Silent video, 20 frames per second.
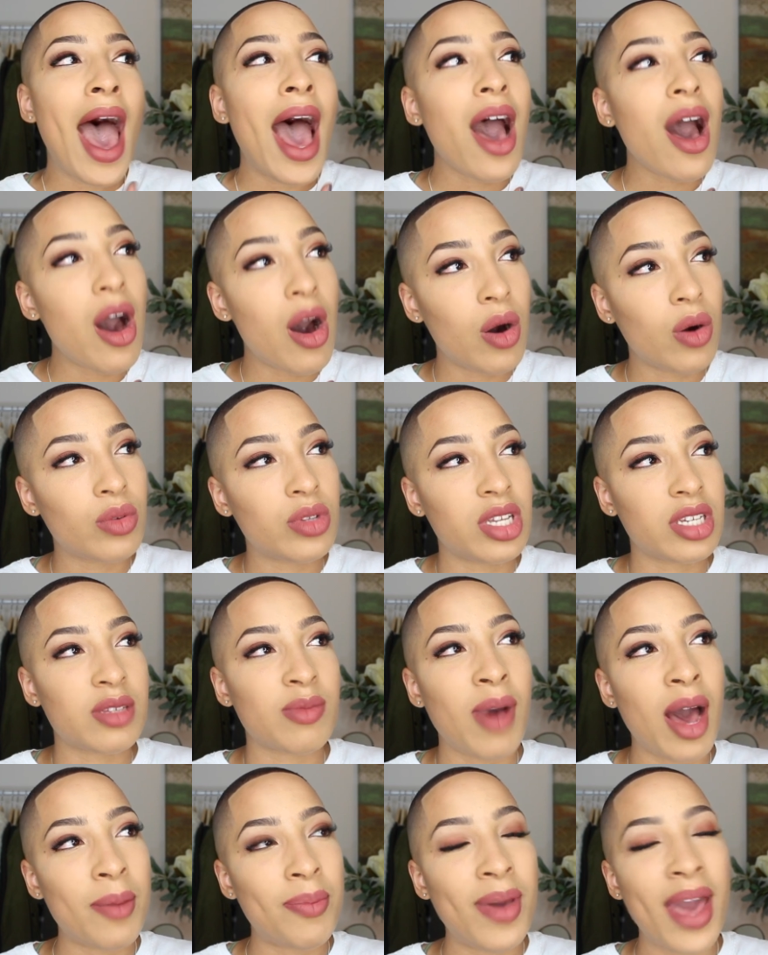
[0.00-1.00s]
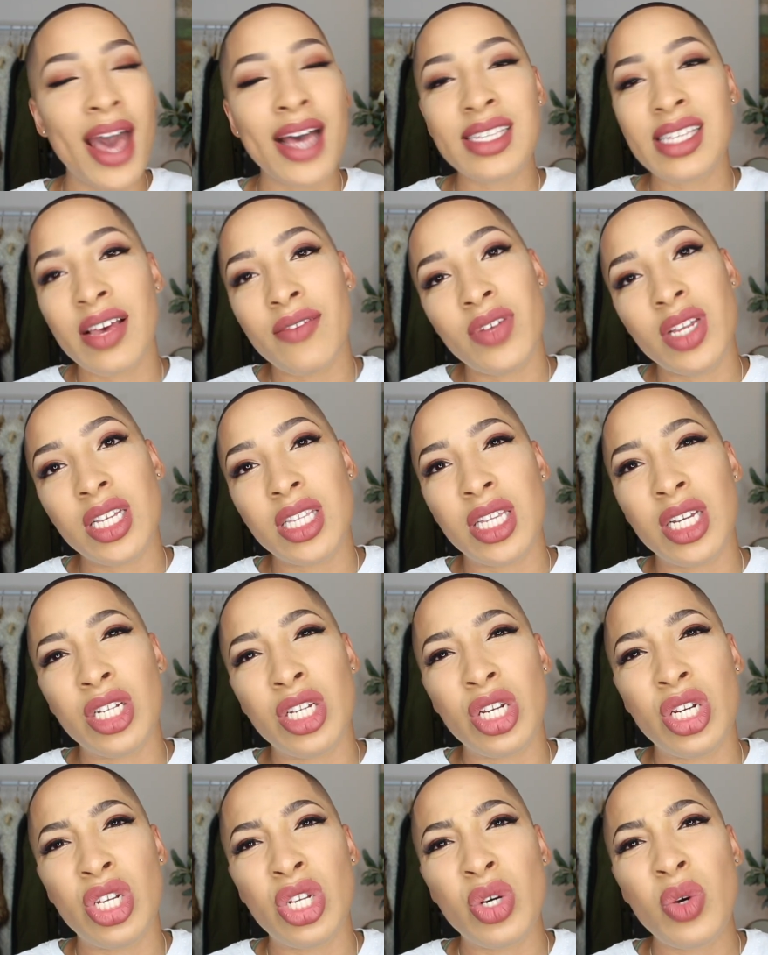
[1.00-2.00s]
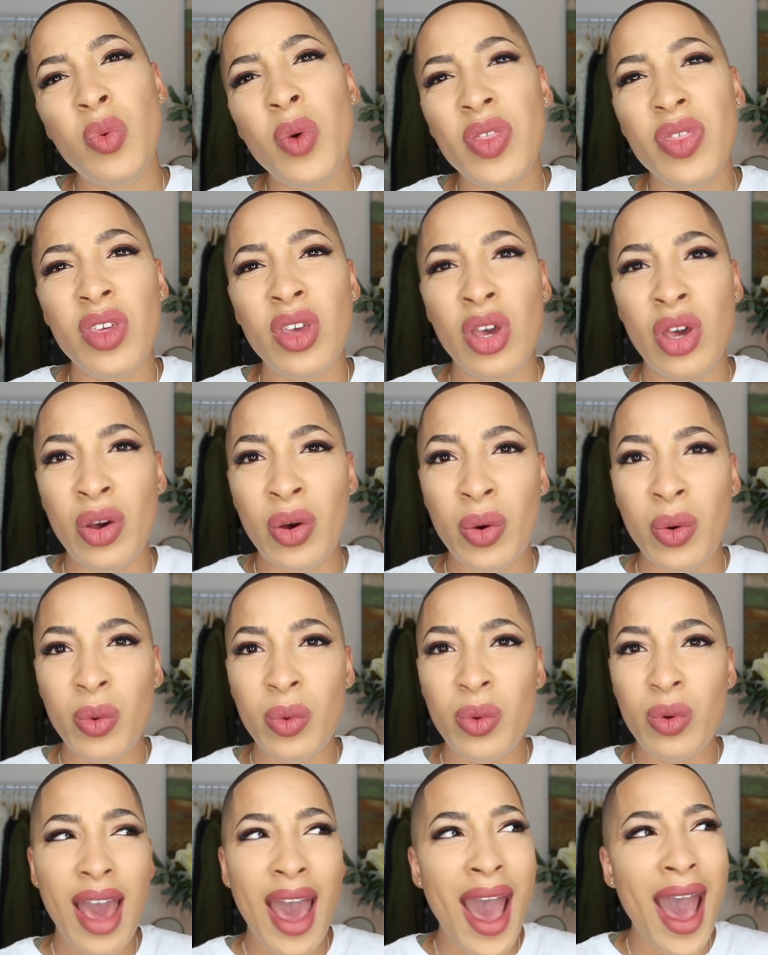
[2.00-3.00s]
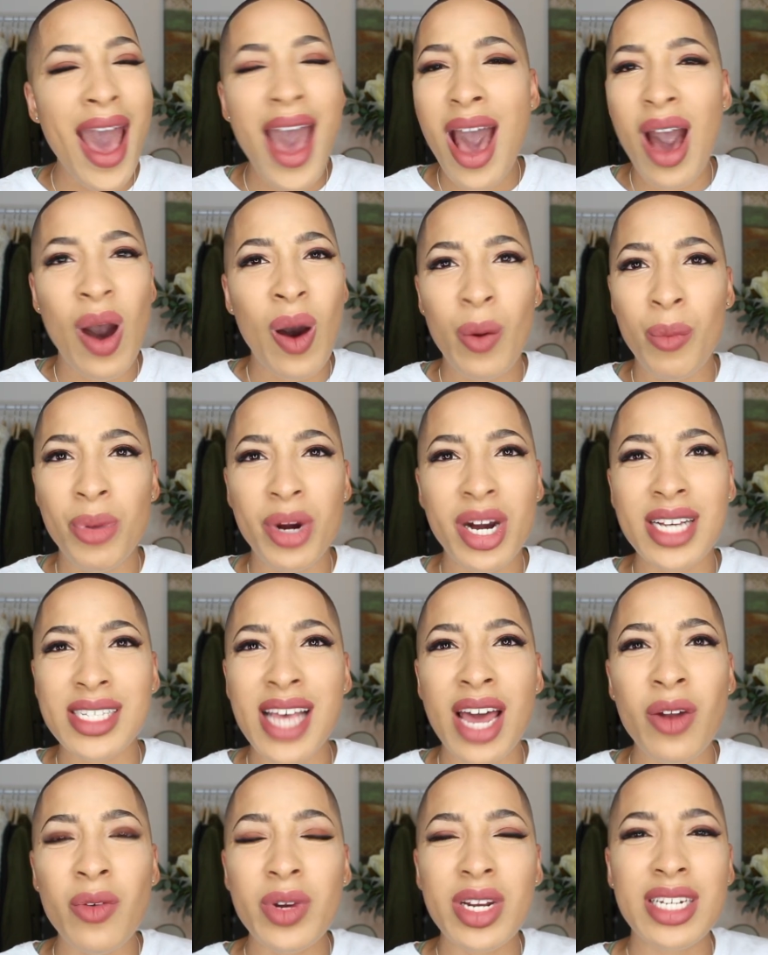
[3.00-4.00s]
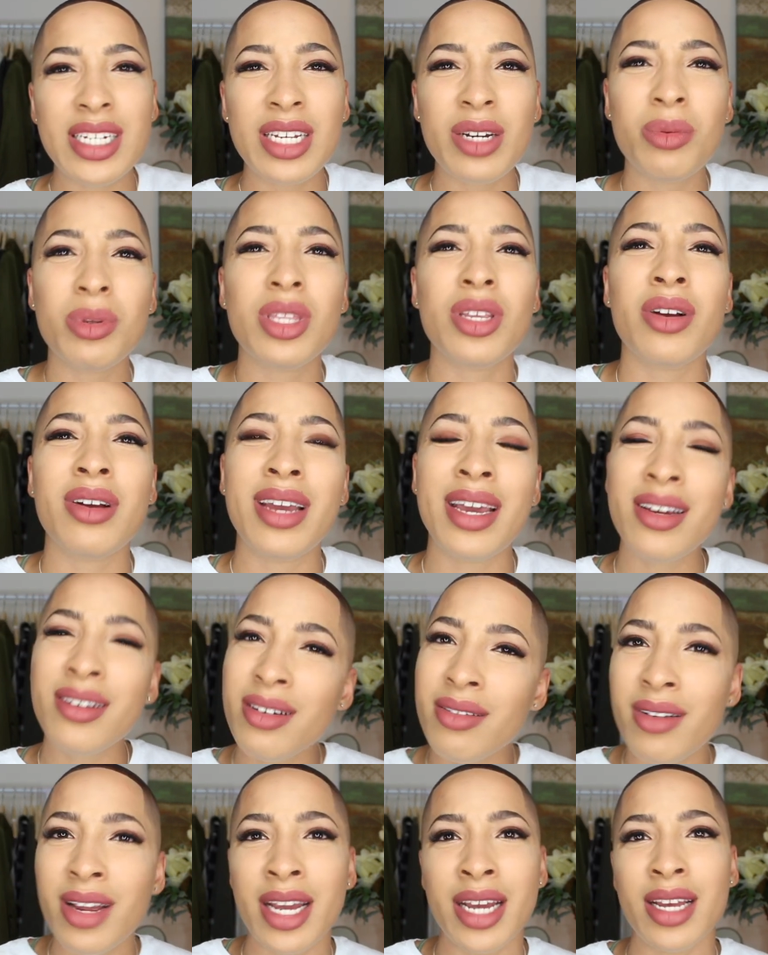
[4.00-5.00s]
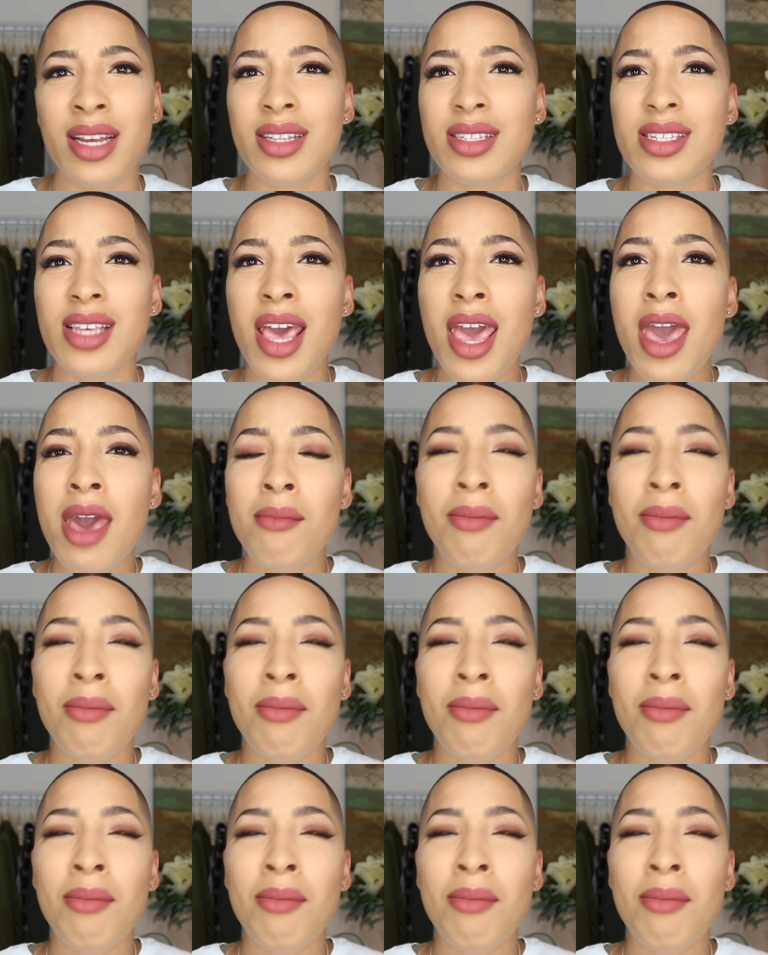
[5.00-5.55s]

How does my past have anything to do with you? How? Because I don't want to deal with your ignorance.